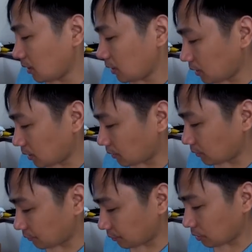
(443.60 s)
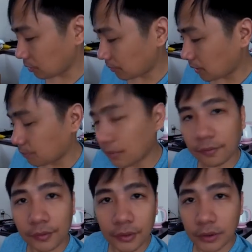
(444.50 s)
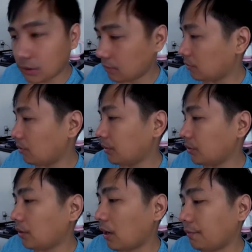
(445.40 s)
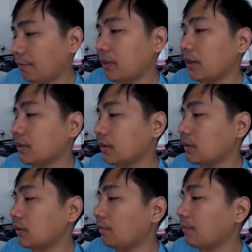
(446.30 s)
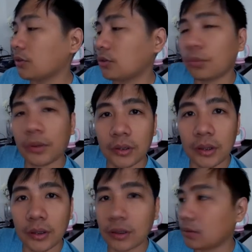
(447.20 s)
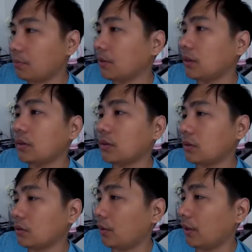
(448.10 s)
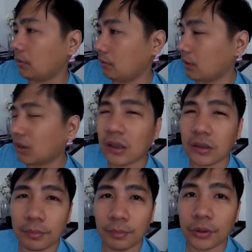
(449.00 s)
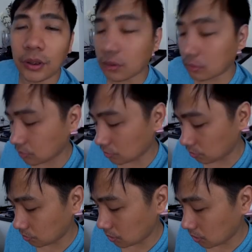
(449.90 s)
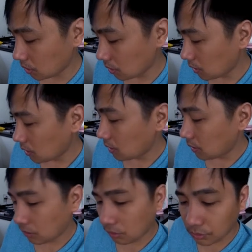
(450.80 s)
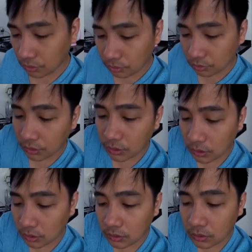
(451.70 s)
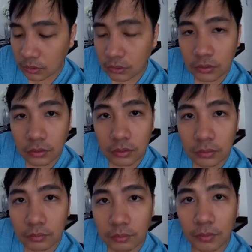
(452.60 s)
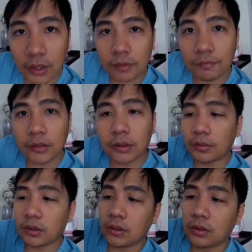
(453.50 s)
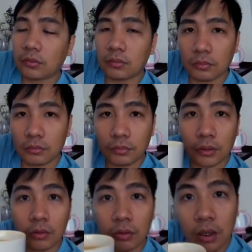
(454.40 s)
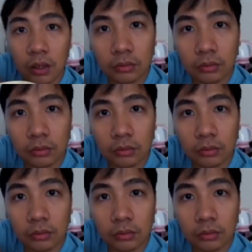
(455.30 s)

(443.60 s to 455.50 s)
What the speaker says: And for my breakfast, I'm going to have this. I'm not sure what this is, but I think it's pudding. So, and also this is my vitamin C, Beroka.